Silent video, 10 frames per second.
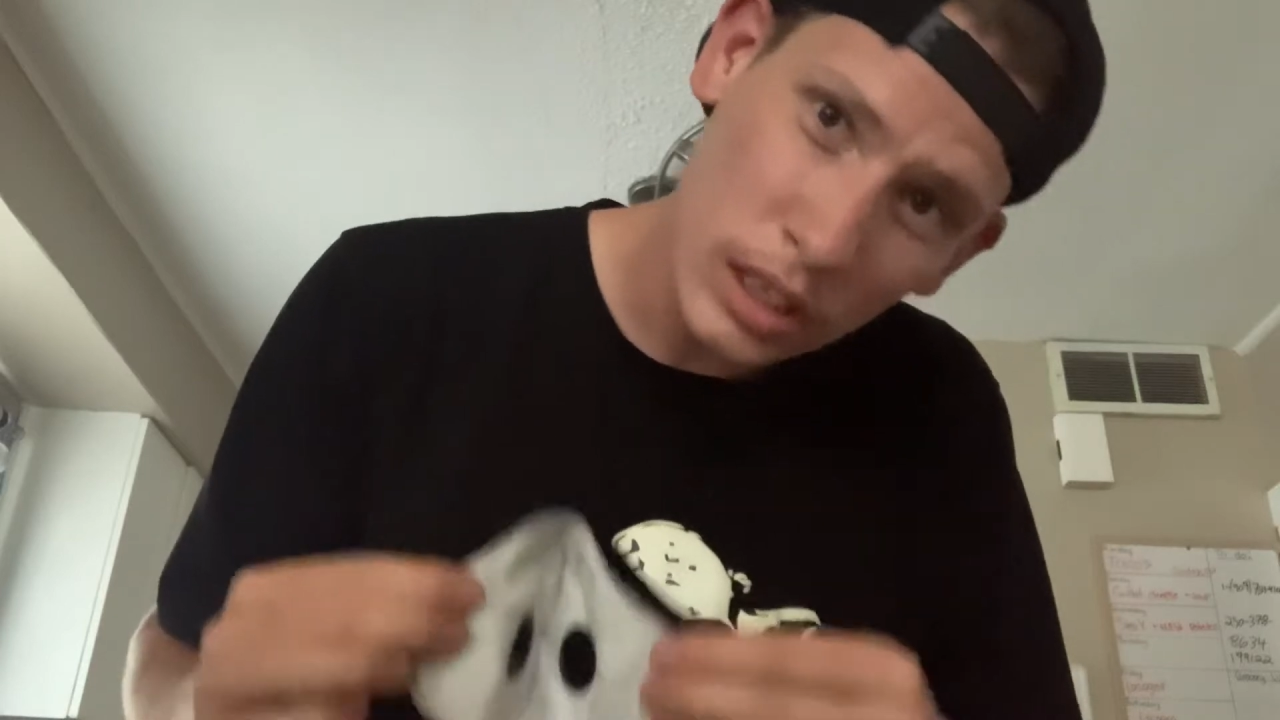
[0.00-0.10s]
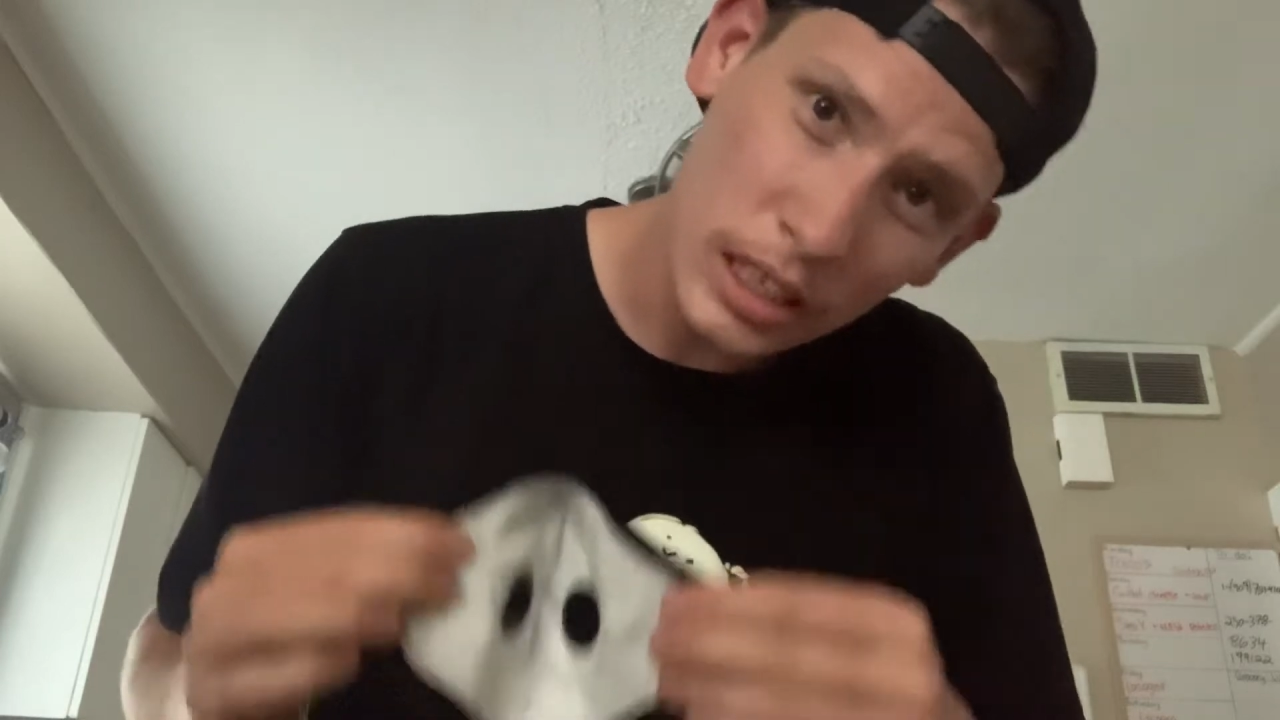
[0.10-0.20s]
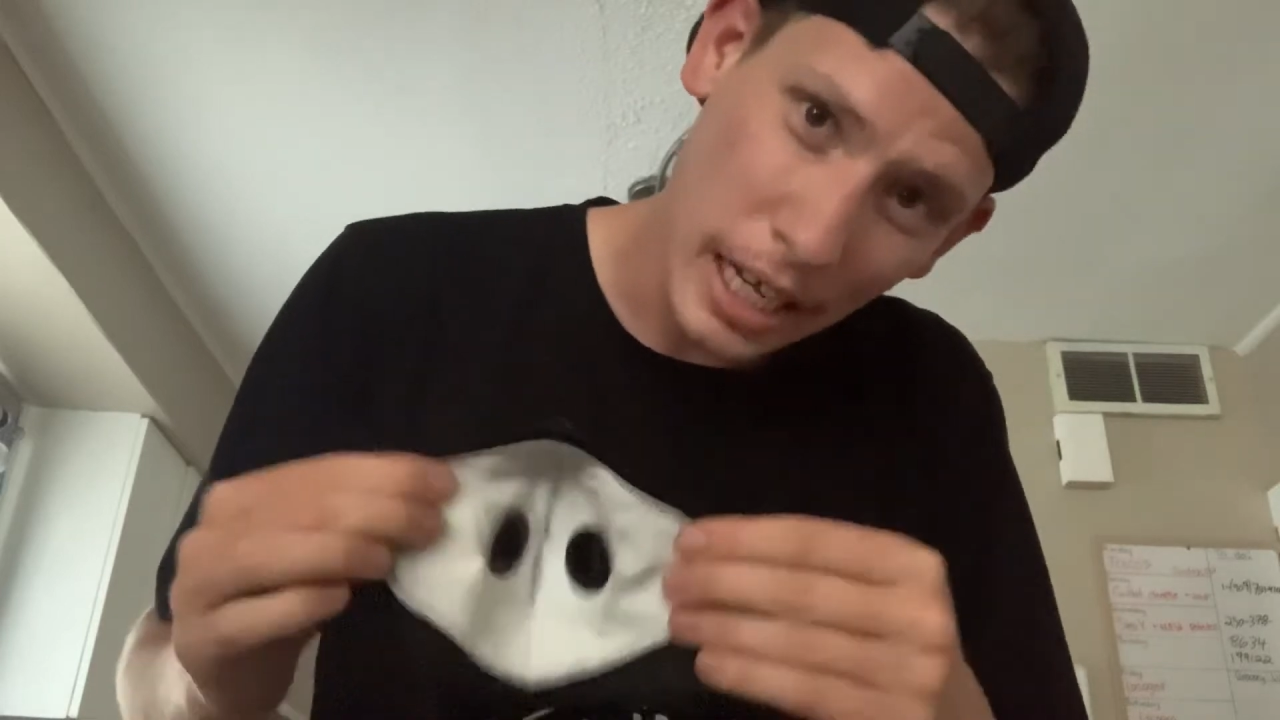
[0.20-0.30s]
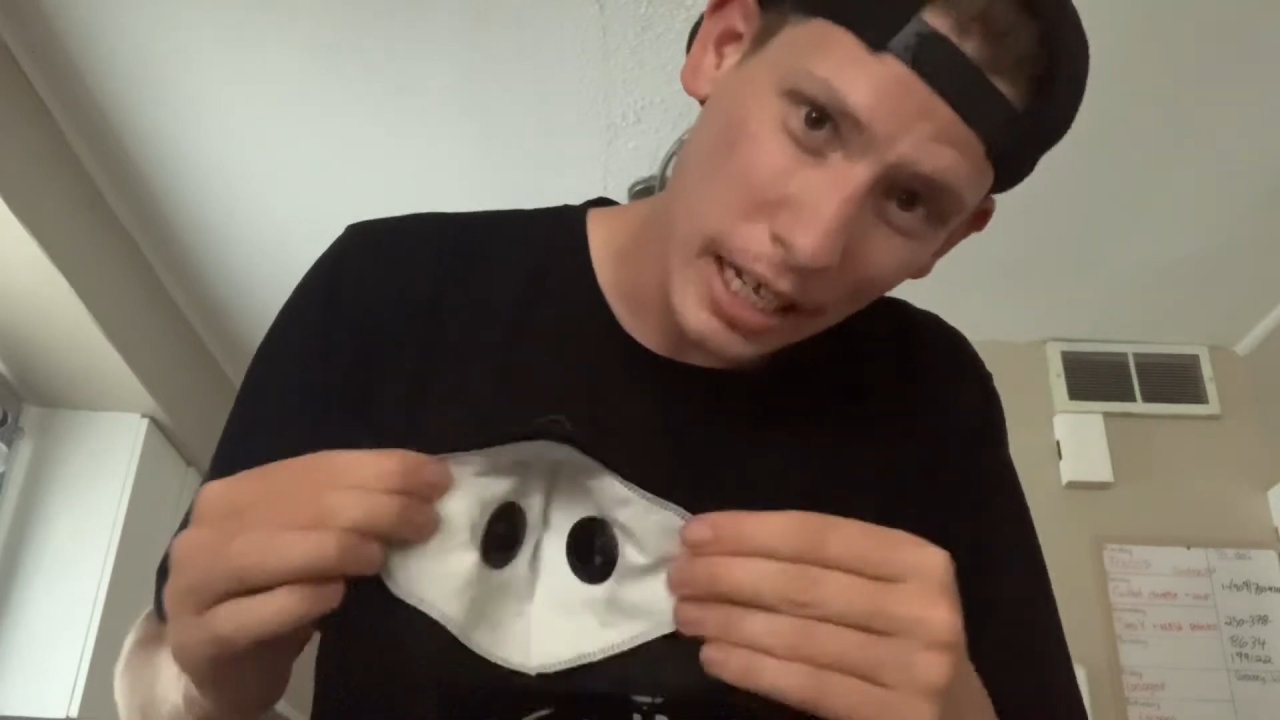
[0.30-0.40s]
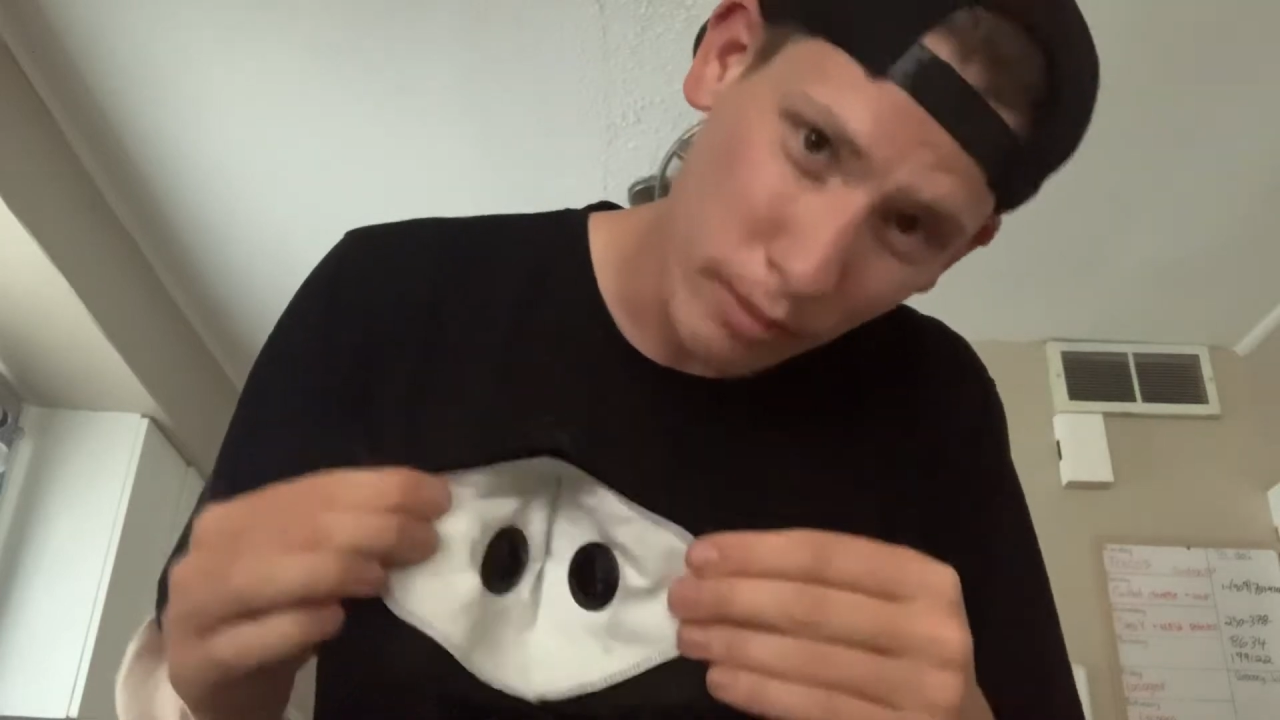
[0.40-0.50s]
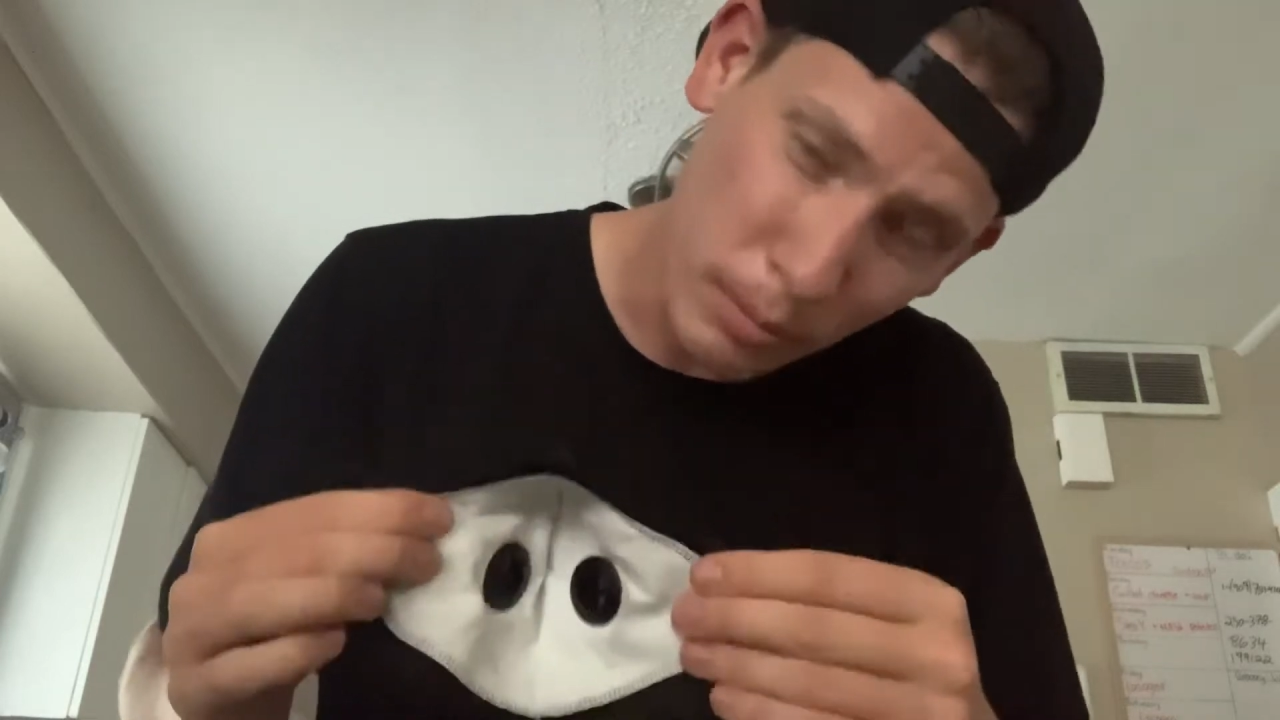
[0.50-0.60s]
aside